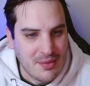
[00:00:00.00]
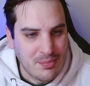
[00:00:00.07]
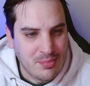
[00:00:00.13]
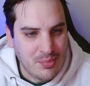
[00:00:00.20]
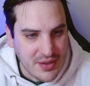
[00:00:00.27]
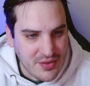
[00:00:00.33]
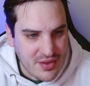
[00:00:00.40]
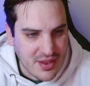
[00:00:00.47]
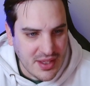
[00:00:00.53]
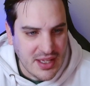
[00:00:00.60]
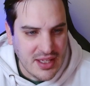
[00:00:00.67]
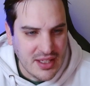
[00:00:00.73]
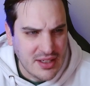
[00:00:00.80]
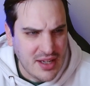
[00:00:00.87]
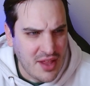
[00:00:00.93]

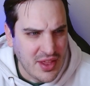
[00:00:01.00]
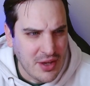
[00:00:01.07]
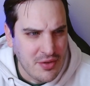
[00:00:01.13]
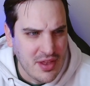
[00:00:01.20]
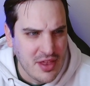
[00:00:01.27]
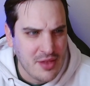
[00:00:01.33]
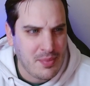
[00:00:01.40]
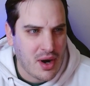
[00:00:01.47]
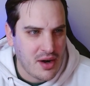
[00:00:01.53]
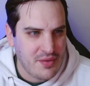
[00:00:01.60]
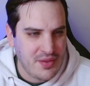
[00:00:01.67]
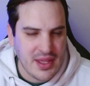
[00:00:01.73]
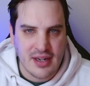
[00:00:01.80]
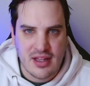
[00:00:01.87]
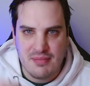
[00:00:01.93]
Previously, I think it was either part of
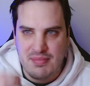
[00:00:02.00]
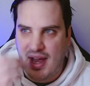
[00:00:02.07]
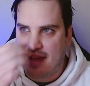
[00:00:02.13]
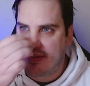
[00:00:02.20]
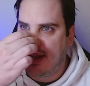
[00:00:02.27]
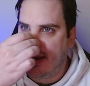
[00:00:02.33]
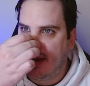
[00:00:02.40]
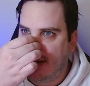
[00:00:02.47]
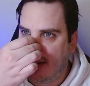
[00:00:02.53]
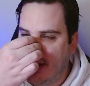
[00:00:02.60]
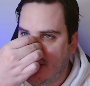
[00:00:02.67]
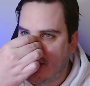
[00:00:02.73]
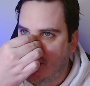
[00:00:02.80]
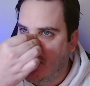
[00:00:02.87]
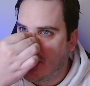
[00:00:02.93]
the incapacitated
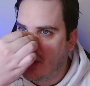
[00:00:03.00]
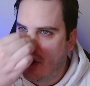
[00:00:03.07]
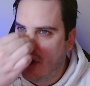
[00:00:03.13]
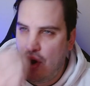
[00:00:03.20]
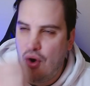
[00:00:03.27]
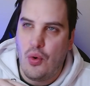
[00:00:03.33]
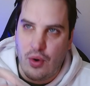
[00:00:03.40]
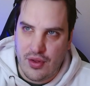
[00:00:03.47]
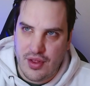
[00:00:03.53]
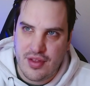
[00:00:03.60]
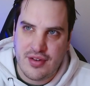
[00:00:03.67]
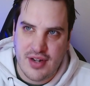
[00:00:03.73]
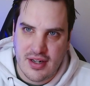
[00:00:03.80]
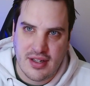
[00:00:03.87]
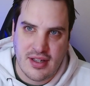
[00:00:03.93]
condition or the
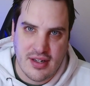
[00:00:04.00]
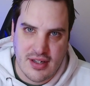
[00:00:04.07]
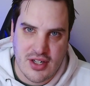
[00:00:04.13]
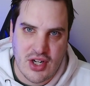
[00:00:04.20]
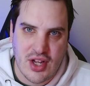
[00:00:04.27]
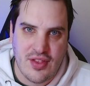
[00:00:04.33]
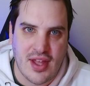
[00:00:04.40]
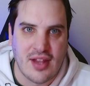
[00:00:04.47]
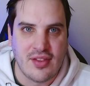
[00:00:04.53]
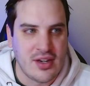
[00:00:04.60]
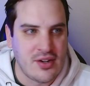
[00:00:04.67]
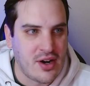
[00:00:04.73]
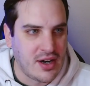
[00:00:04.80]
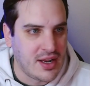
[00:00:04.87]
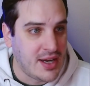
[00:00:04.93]
stunned condition that the
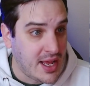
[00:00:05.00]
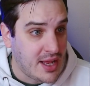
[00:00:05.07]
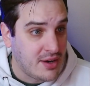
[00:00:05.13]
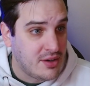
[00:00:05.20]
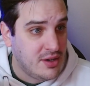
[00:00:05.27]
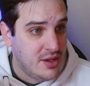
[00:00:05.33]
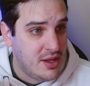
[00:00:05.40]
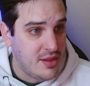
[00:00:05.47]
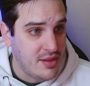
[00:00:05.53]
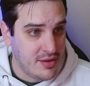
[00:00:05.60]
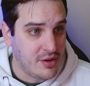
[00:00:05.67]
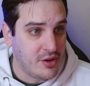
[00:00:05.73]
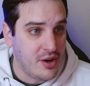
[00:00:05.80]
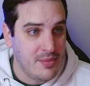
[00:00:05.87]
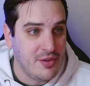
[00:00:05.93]
target had
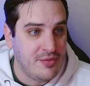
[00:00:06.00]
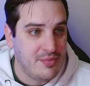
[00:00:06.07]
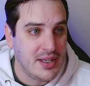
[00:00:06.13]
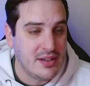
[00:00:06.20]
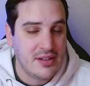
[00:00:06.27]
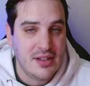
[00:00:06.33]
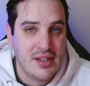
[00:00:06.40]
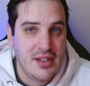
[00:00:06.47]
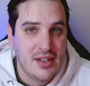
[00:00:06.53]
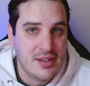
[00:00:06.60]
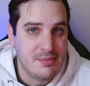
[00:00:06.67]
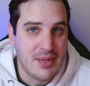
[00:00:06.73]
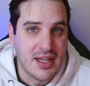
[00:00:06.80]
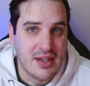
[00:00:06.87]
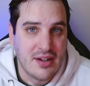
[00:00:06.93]
0 movement,
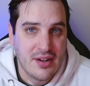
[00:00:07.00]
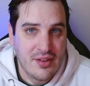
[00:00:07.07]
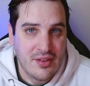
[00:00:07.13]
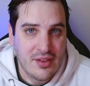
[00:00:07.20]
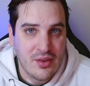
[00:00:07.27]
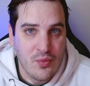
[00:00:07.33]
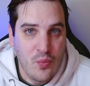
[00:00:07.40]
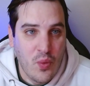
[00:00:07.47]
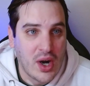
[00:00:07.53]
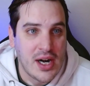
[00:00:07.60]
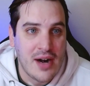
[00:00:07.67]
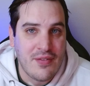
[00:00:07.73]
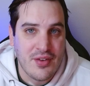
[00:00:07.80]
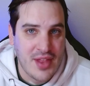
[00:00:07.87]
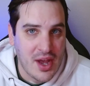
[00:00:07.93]
but
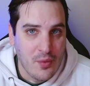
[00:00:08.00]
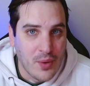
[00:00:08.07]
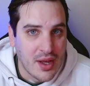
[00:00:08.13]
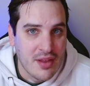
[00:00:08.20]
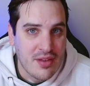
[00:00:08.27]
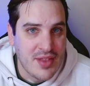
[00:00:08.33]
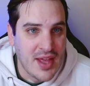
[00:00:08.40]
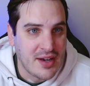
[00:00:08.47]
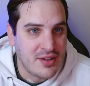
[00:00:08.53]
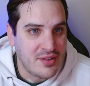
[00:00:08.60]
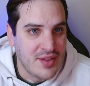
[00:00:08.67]
wherever that was, that